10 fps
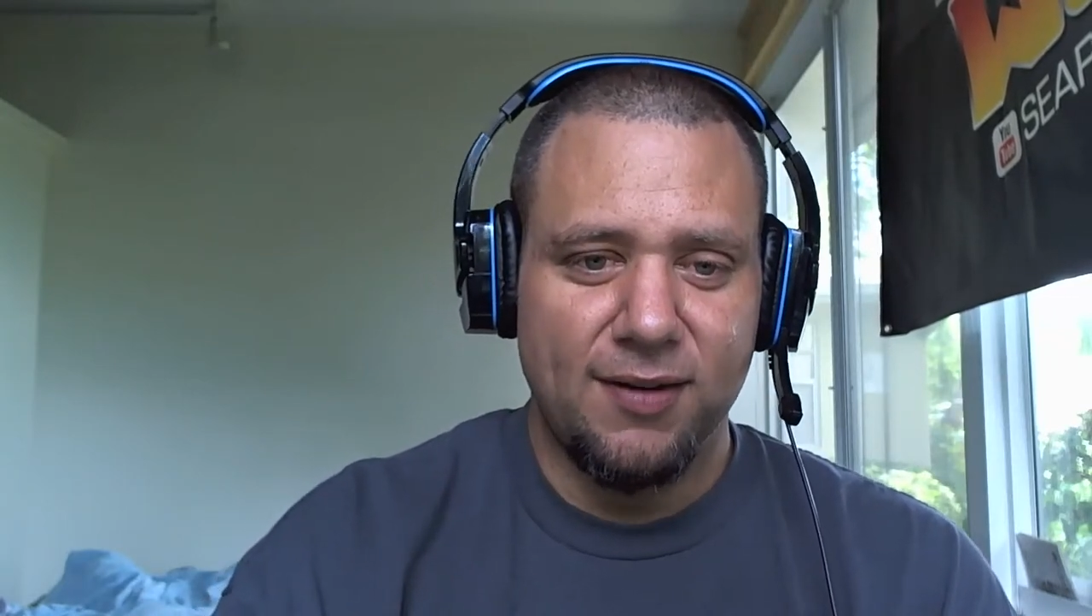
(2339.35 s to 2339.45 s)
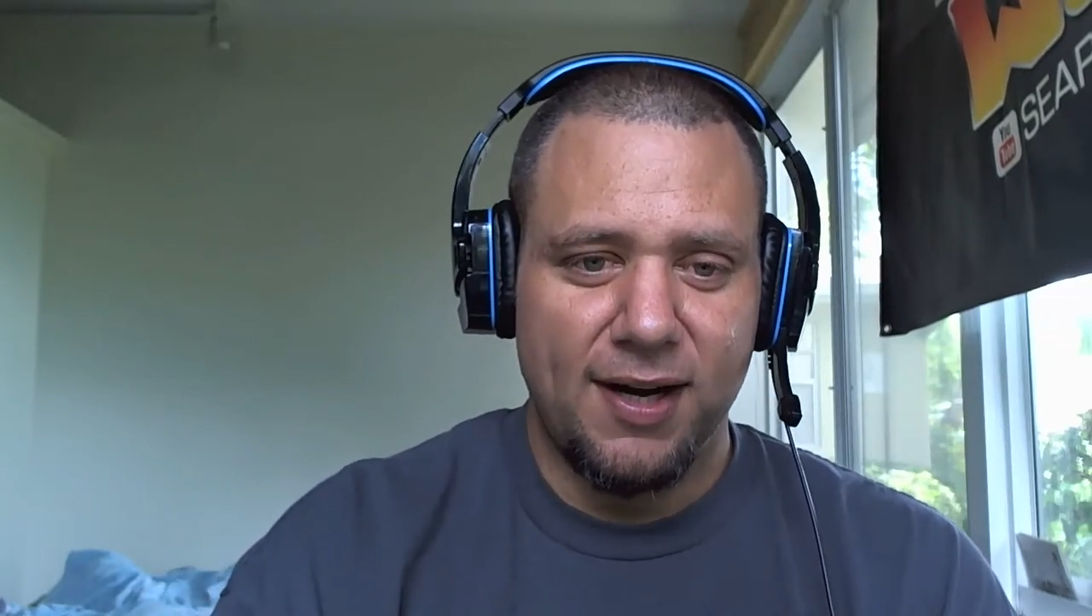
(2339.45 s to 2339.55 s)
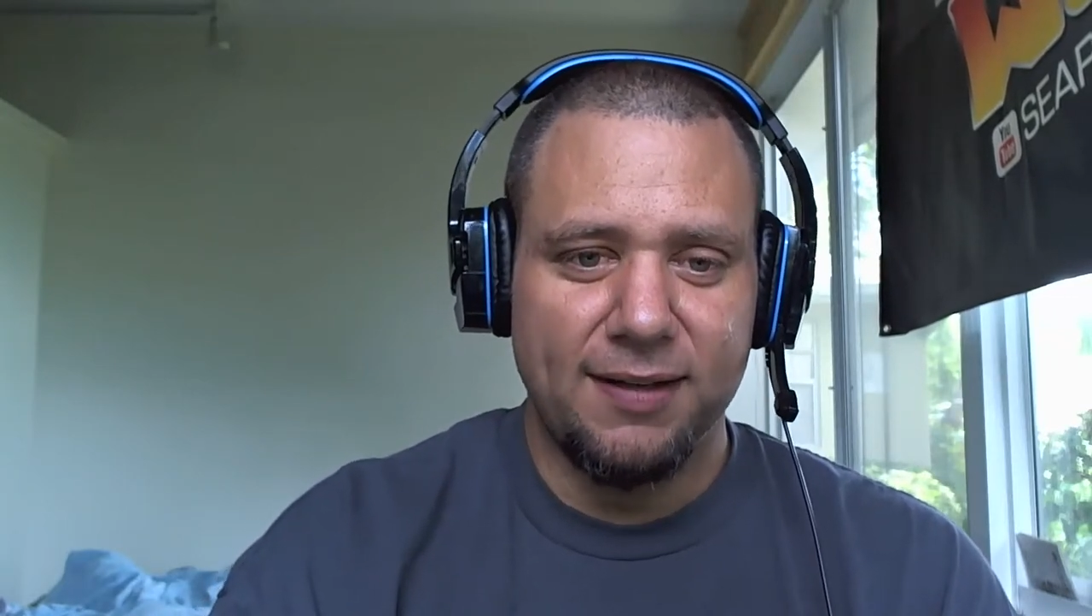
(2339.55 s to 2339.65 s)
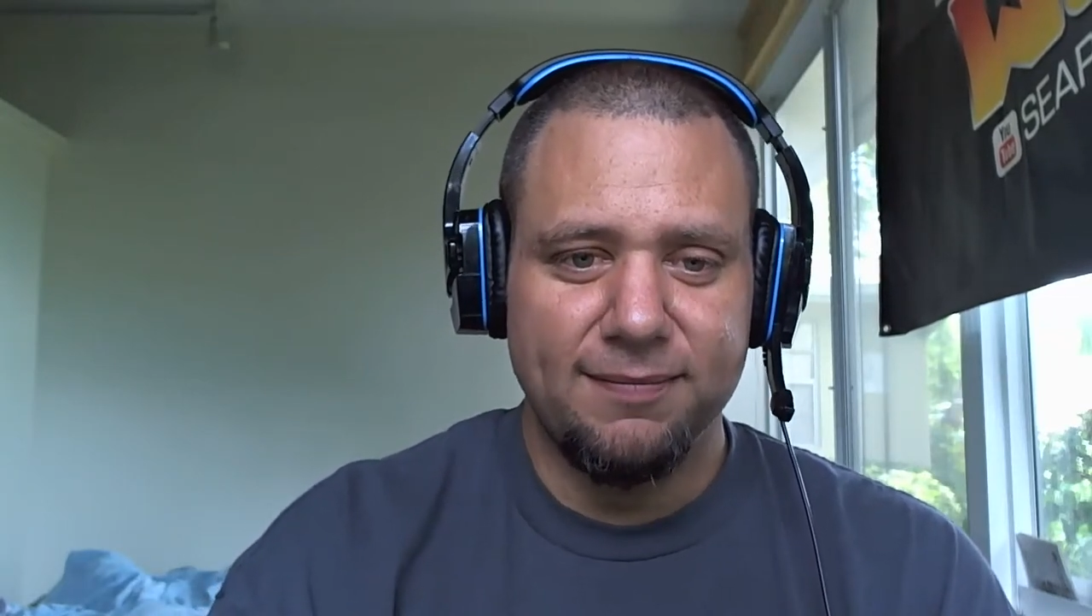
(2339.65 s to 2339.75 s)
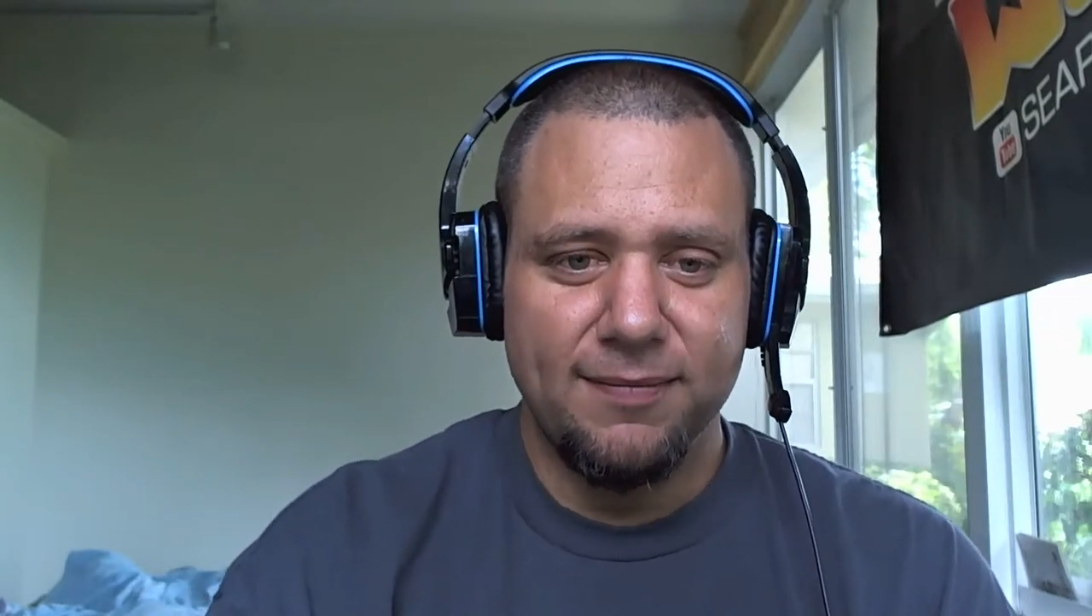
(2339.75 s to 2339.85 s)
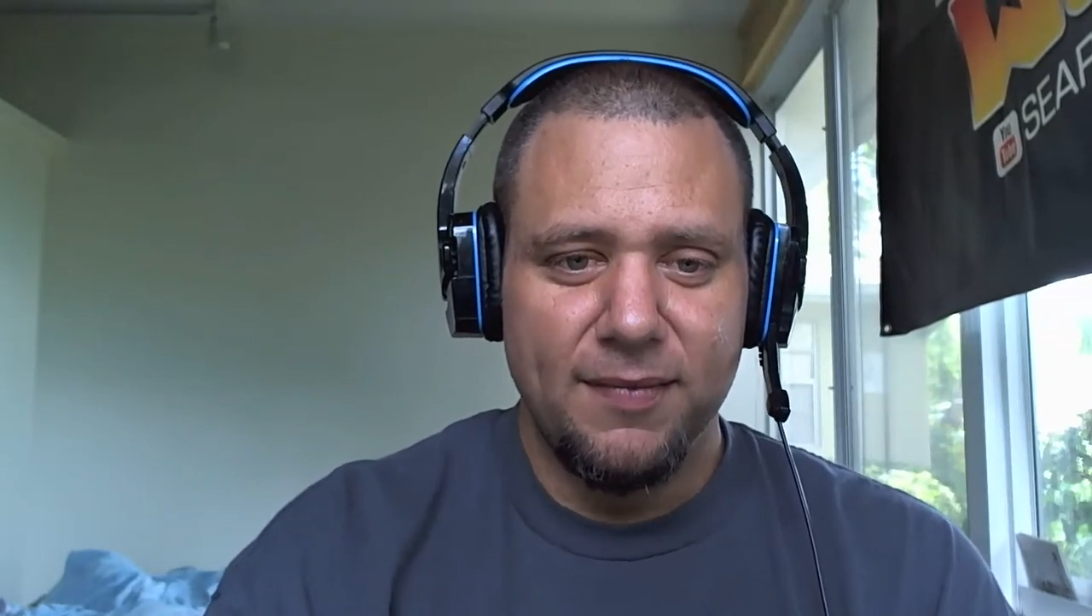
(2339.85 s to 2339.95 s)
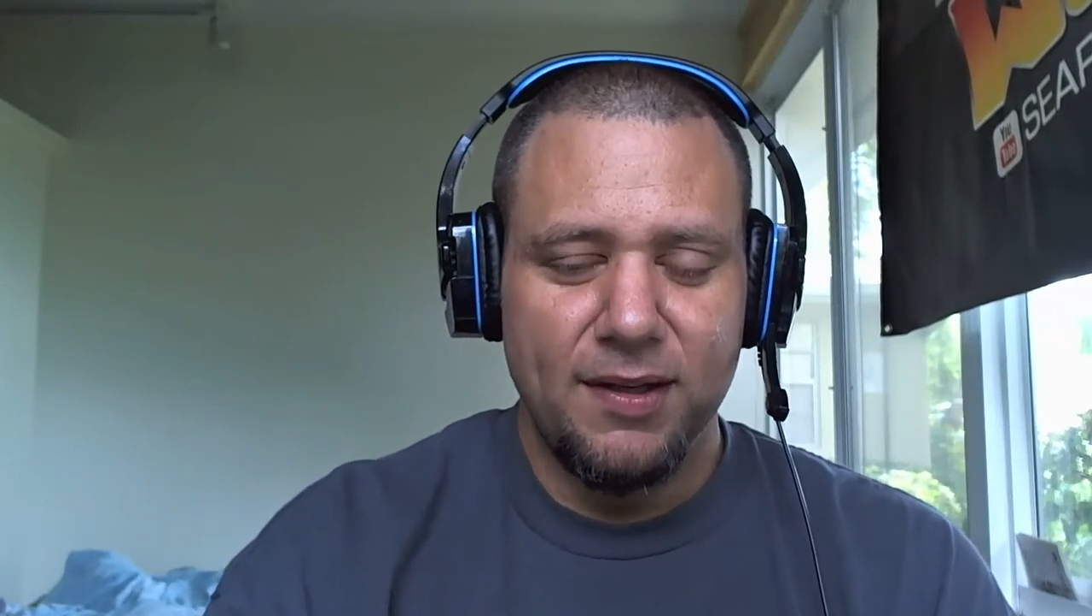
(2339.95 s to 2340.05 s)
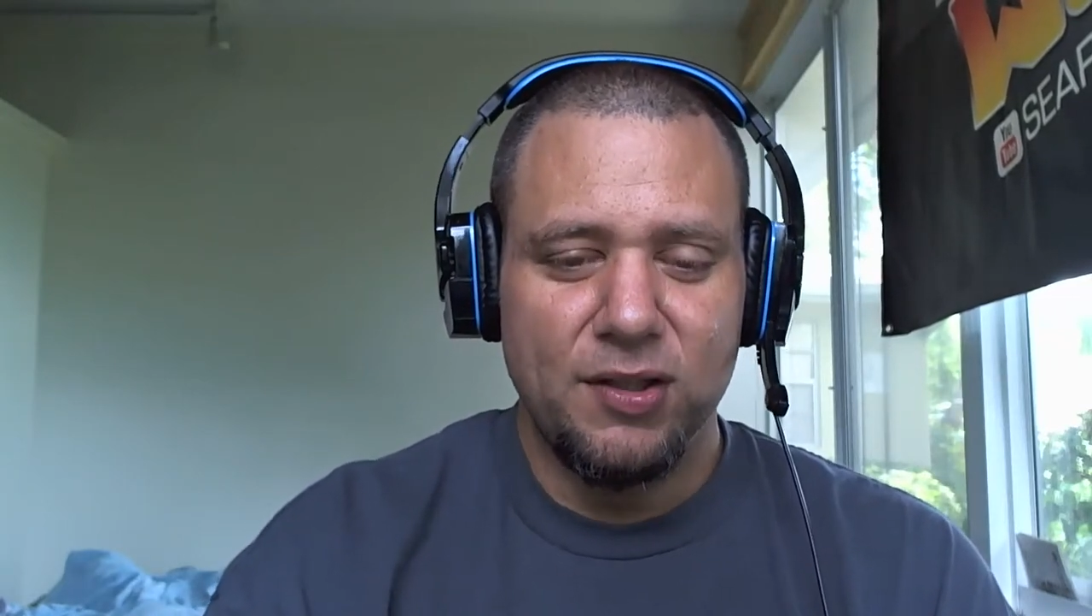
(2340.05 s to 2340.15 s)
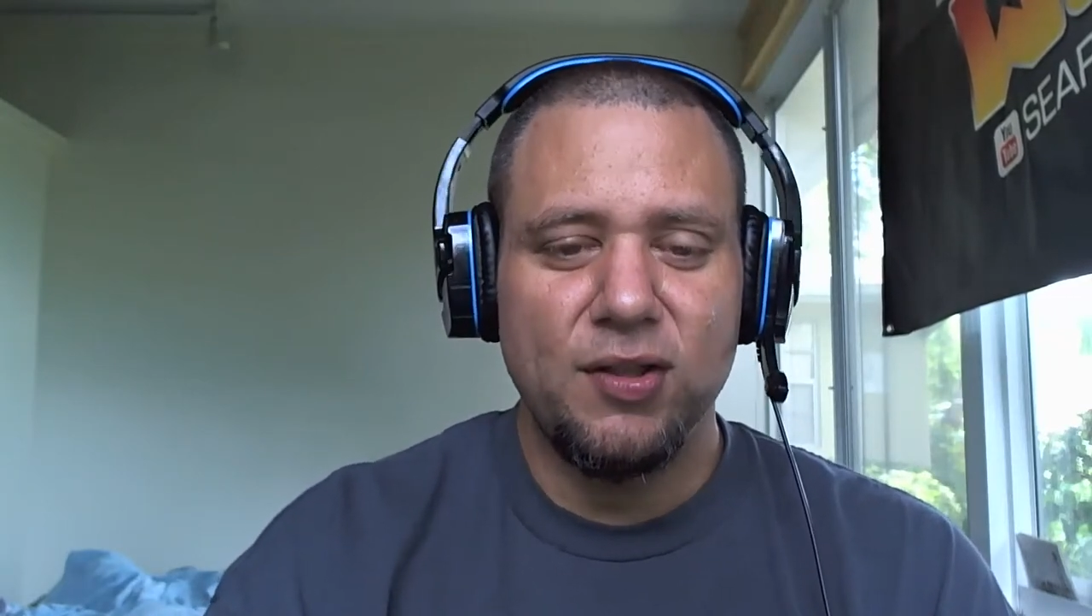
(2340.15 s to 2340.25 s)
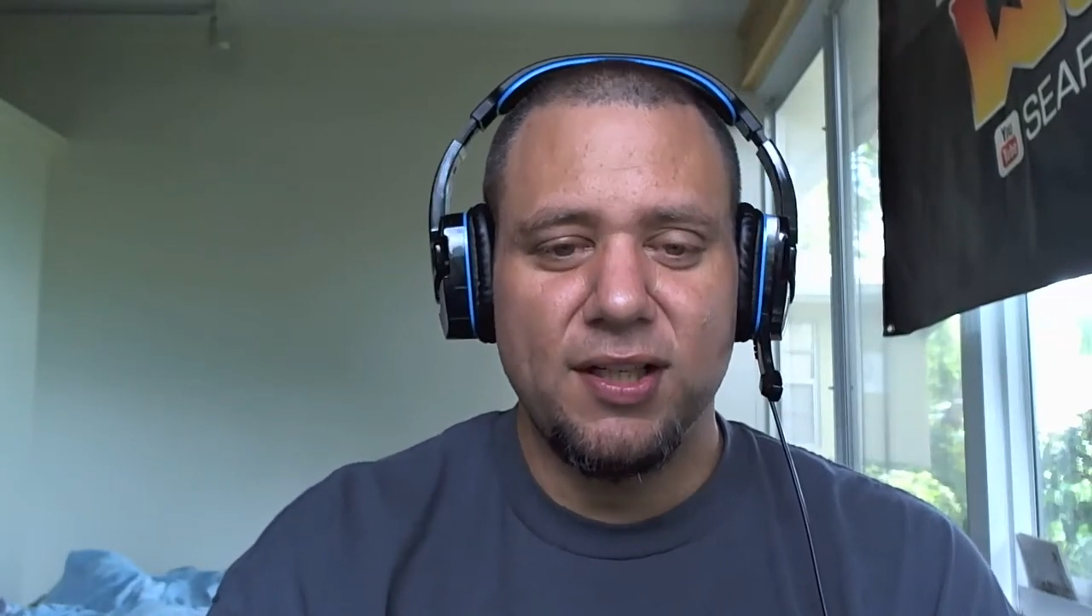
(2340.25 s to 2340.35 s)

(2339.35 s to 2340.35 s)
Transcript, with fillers: Right you